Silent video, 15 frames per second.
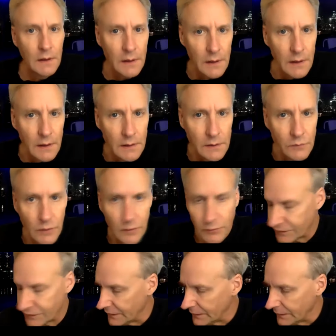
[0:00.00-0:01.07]
And we're
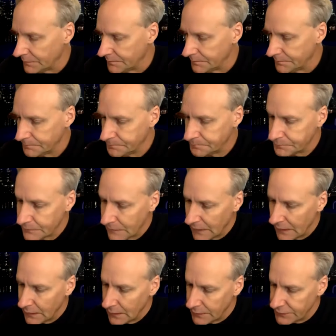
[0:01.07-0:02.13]
almost done.
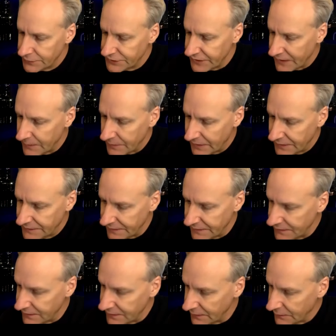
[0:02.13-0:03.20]
J minus
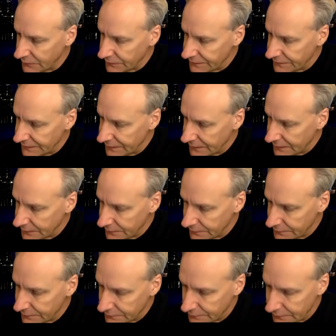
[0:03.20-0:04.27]
18 equals
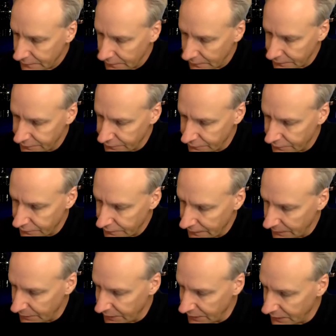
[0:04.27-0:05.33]
6. I'll just
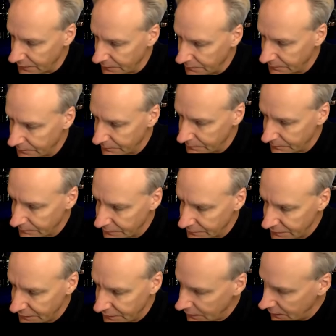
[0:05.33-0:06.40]
type it in.
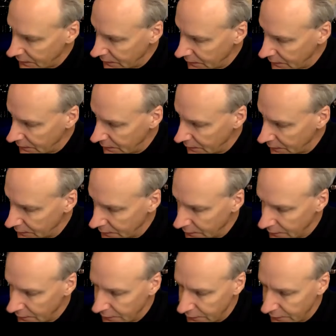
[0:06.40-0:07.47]
J,
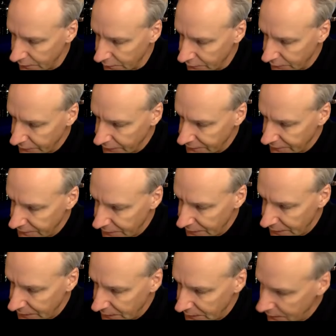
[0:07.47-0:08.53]
don't forget the
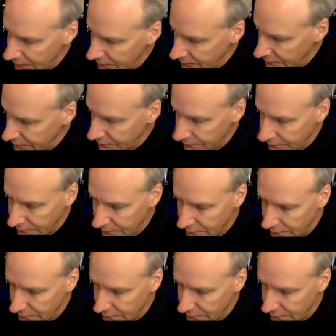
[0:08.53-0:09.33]
space.